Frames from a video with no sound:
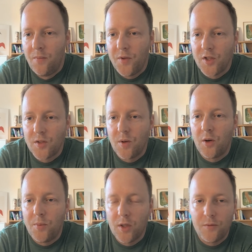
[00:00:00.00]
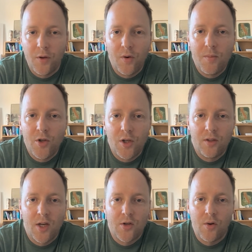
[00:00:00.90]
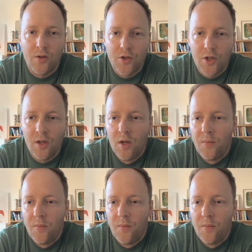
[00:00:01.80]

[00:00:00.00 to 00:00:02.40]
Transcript: this blood flow imaging technology.